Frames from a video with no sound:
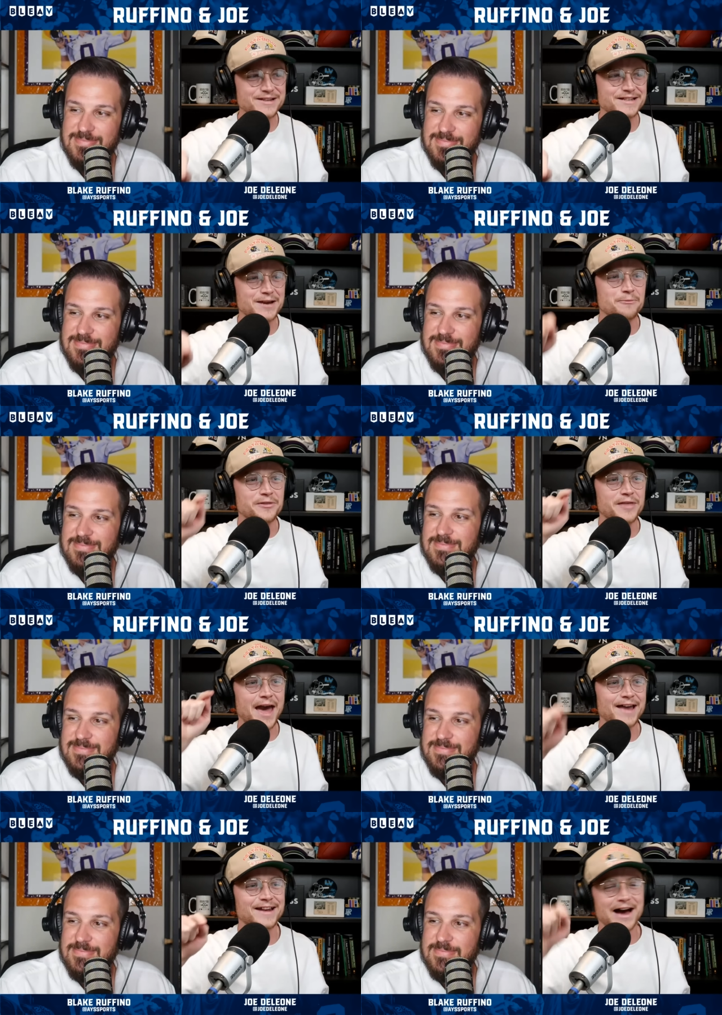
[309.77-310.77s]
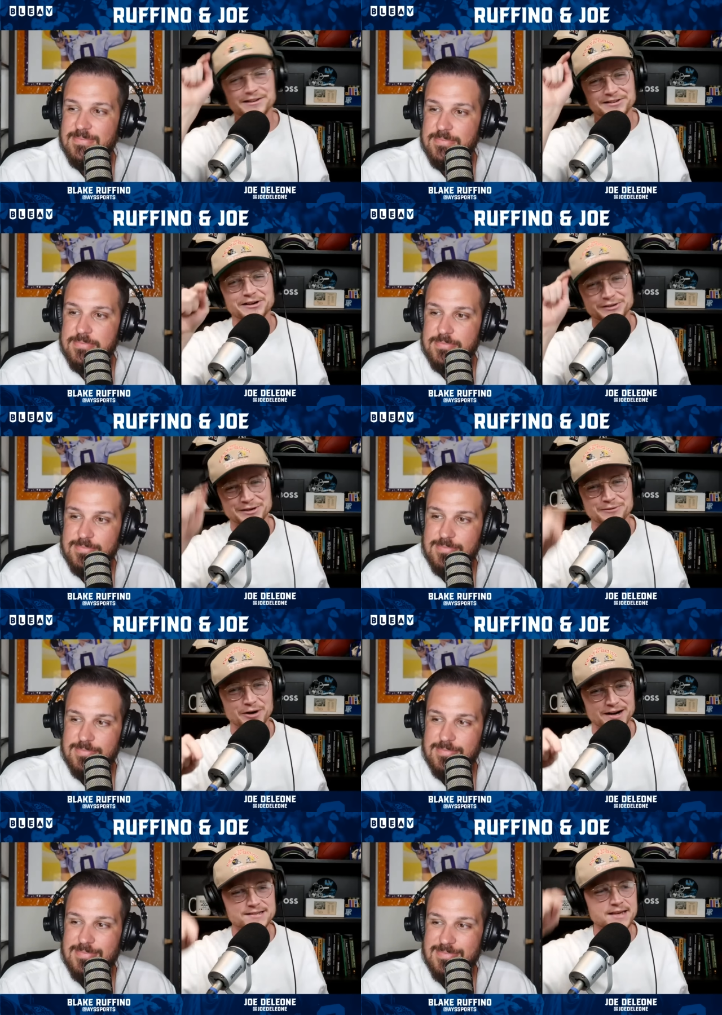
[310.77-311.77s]
Speaker 1: did, where the headline literally
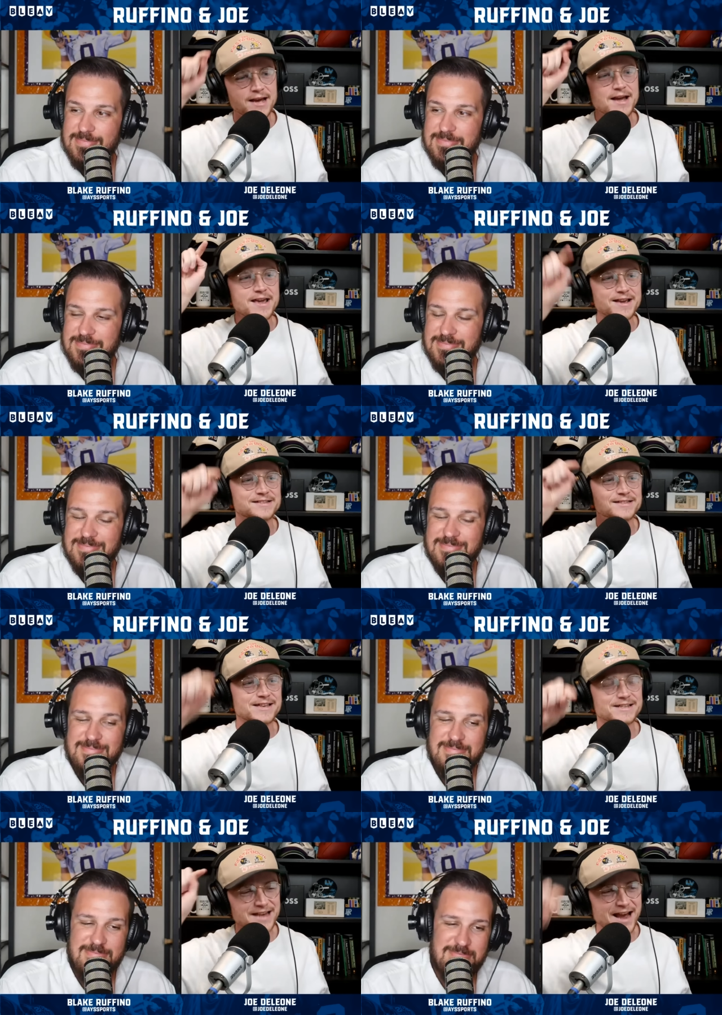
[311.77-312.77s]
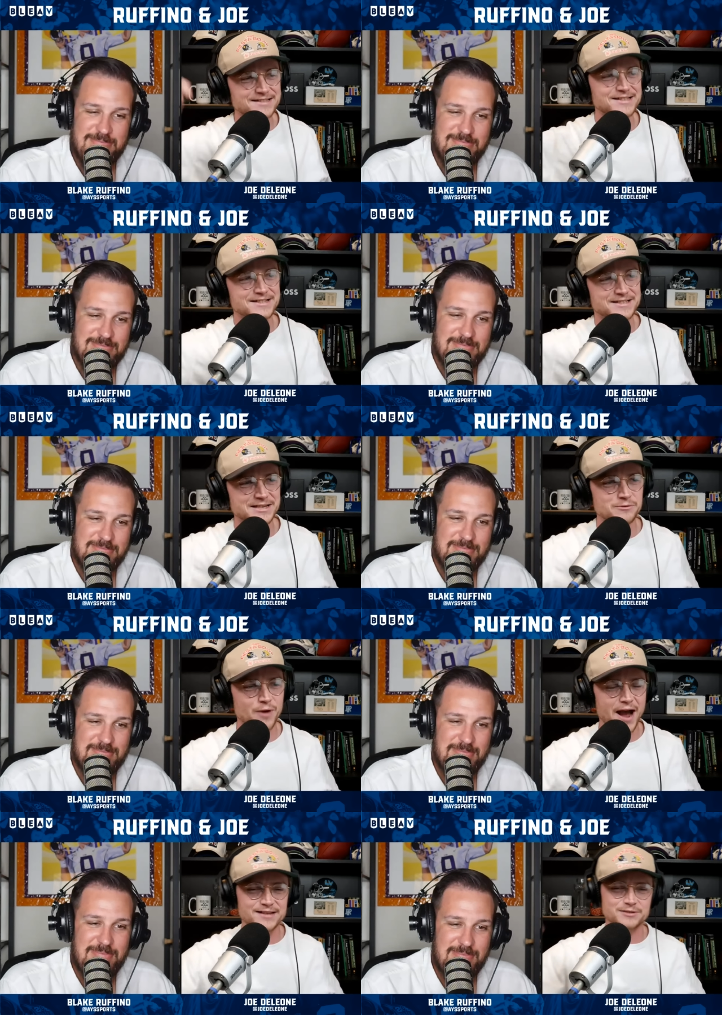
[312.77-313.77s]
was, "Is this SEC
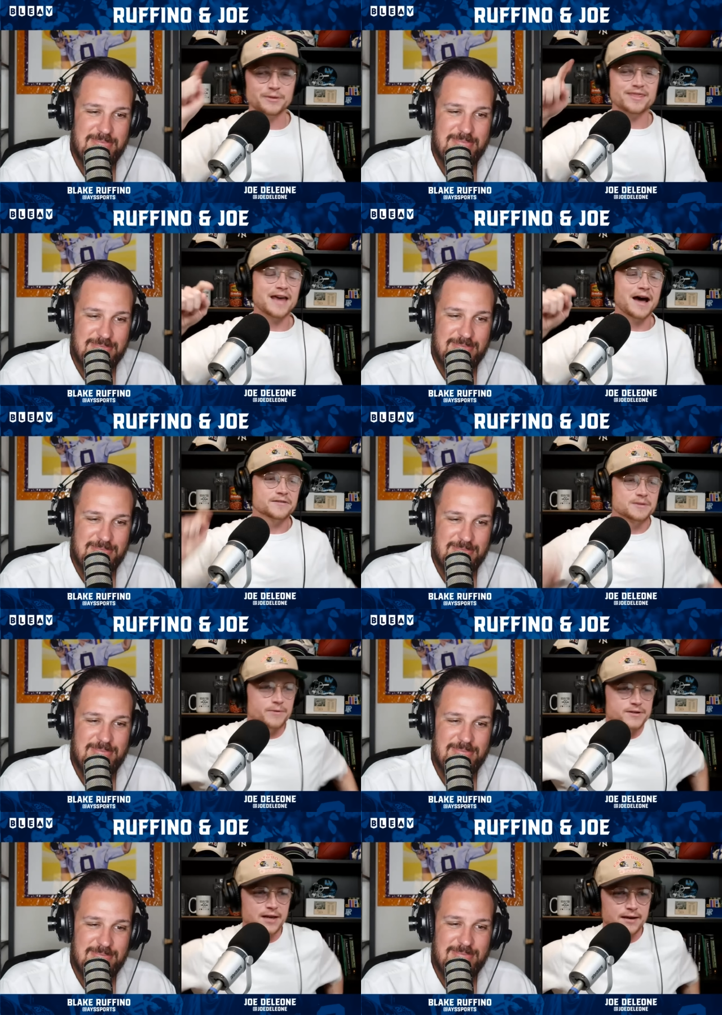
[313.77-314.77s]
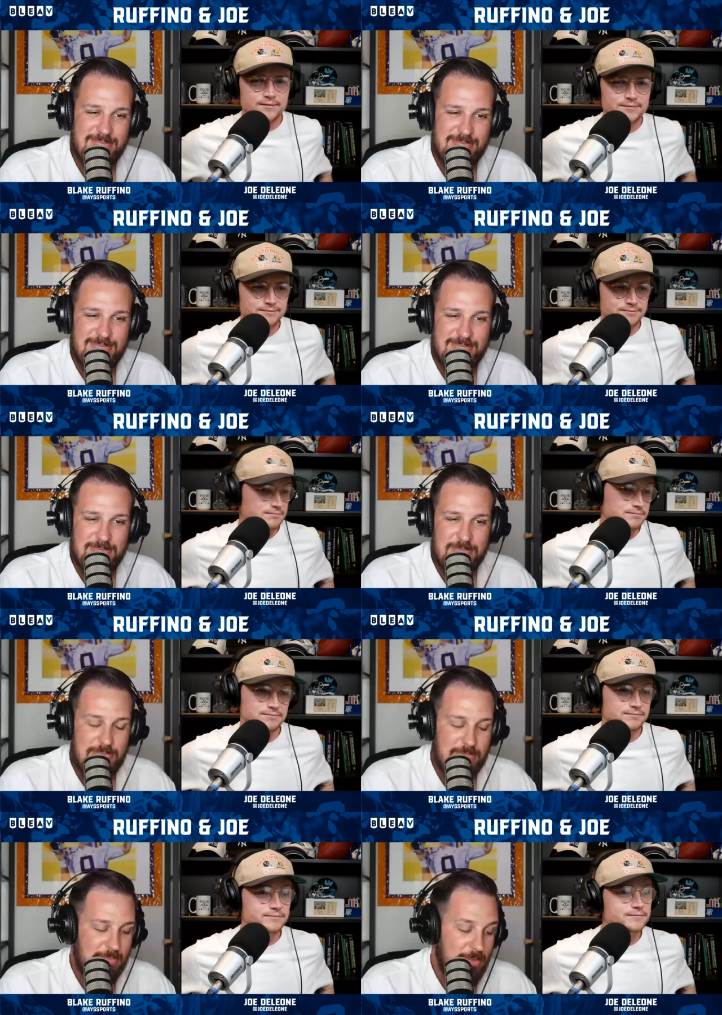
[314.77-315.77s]
West?" One thousand percent.
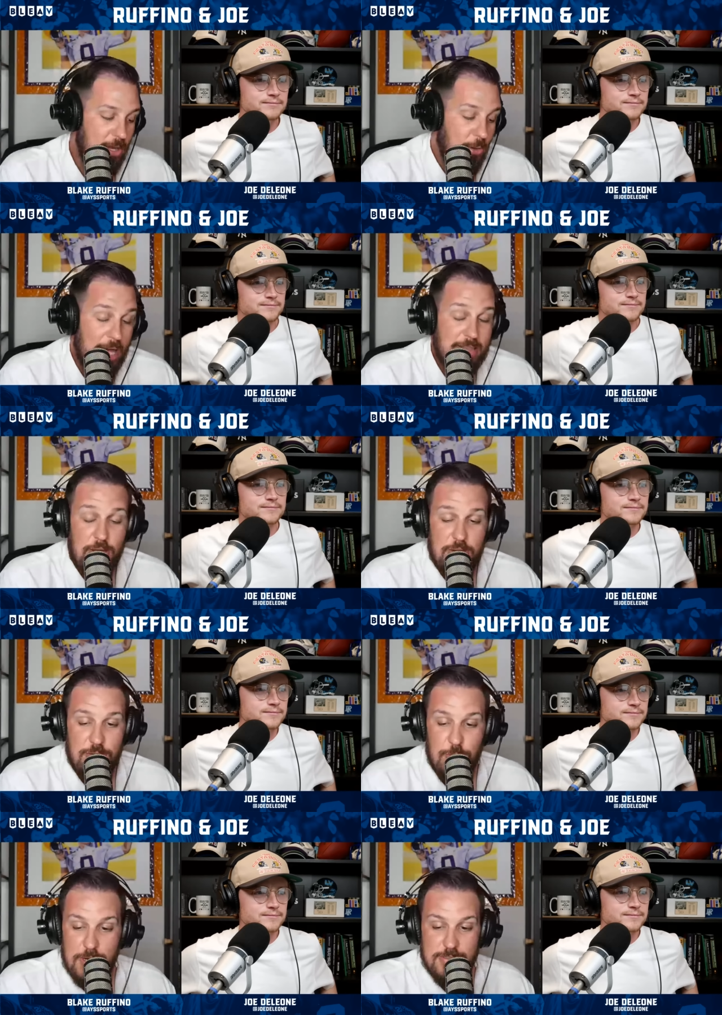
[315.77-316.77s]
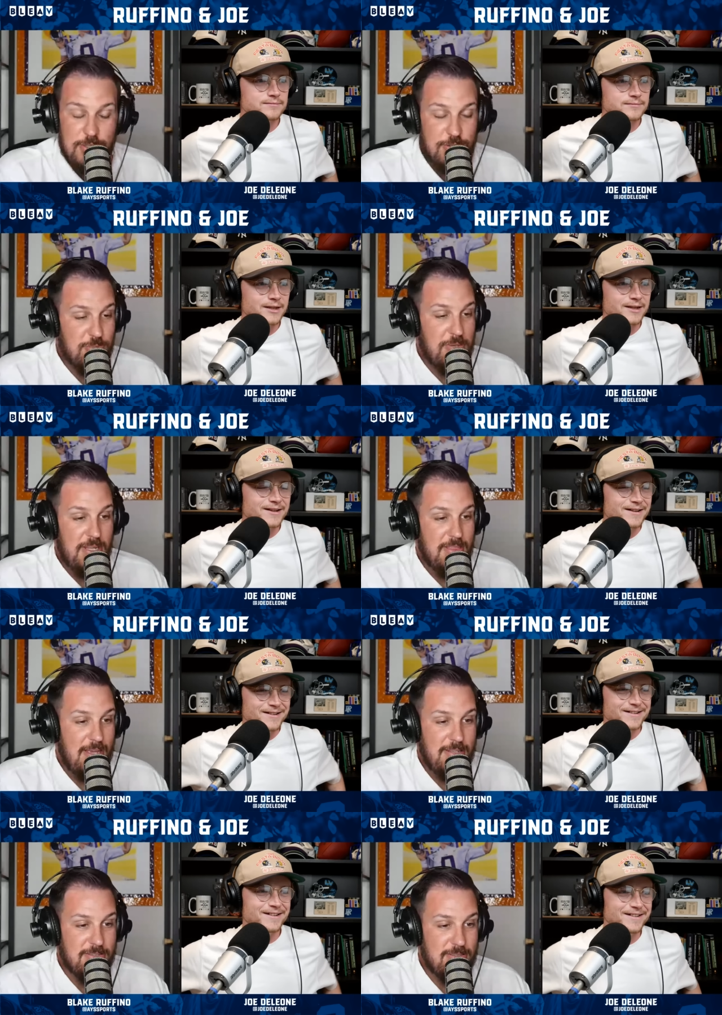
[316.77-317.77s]
Speaker 2: Oh, I thought on Oregon social media
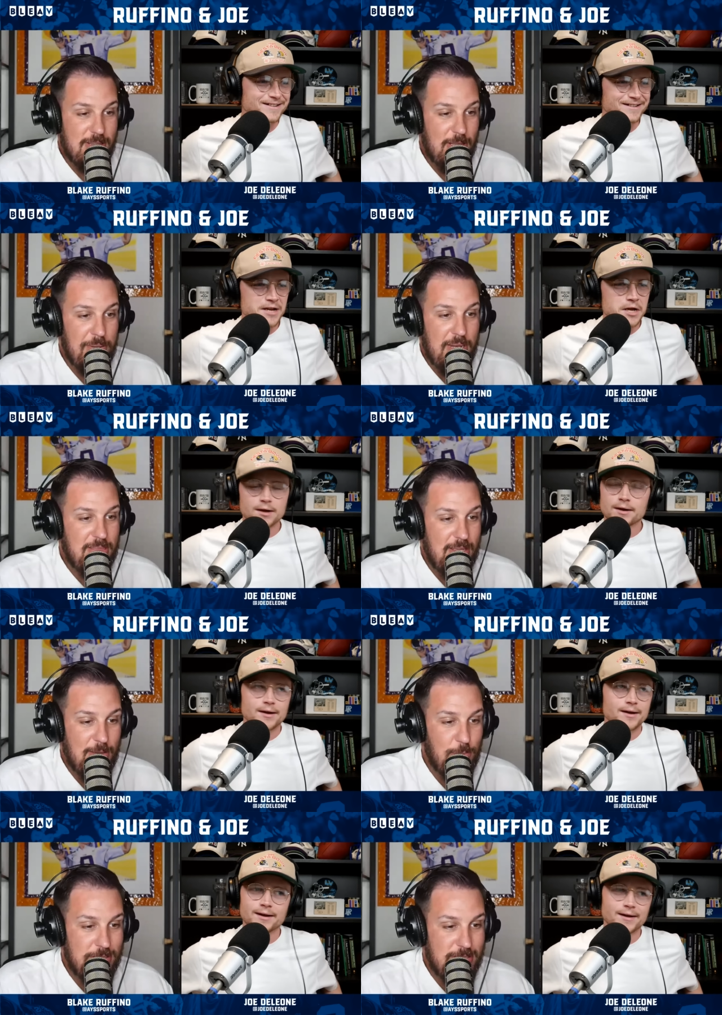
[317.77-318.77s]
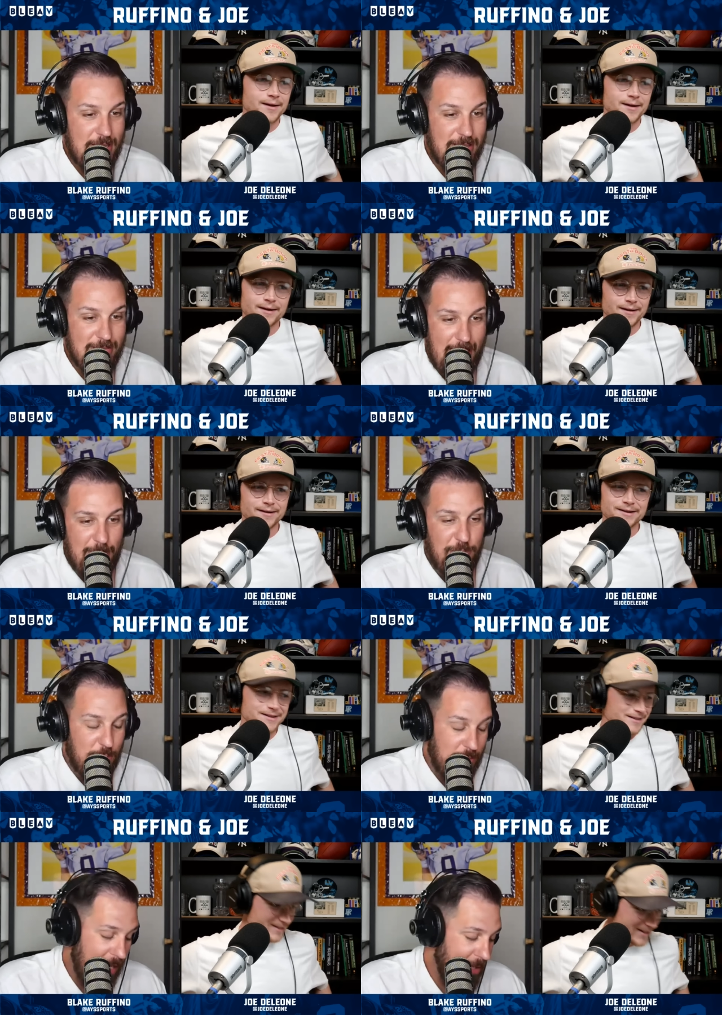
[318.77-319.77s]
they just clip anything that we say
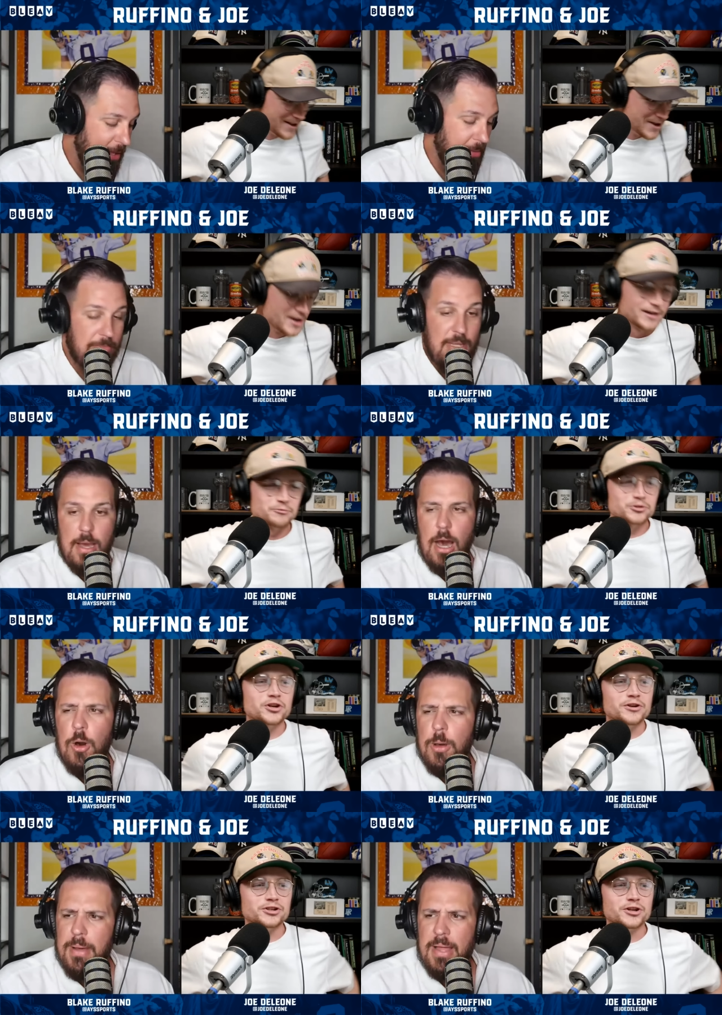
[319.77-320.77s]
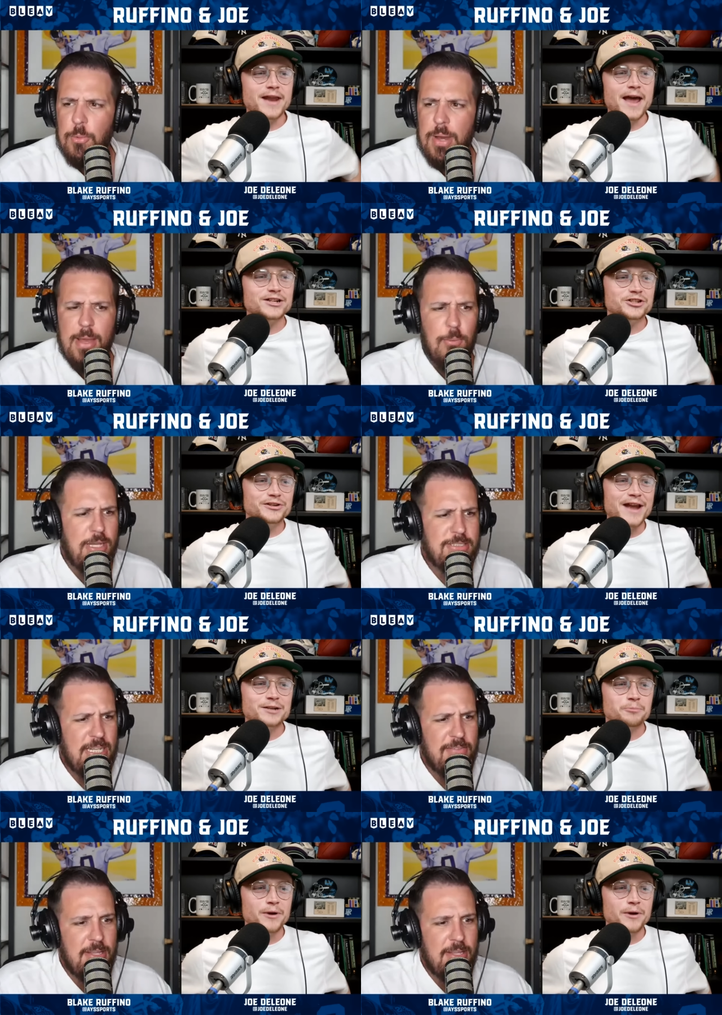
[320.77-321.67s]
hateful. I, I oh, should, oh, and by the next, way, next even,